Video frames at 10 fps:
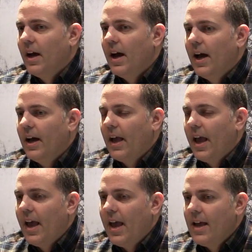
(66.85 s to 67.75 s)

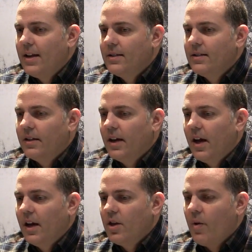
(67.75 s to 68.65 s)
and
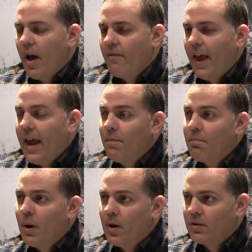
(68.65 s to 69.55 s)
you have
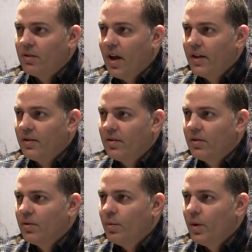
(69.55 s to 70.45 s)
8 perk
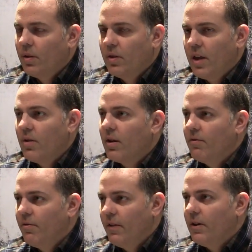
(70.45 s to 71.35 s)
slots that you
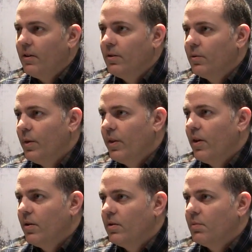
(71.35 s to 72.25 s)
can fill with
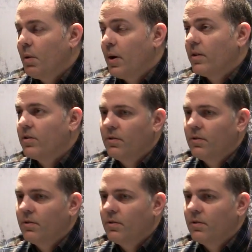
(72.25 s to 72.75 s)
those perks.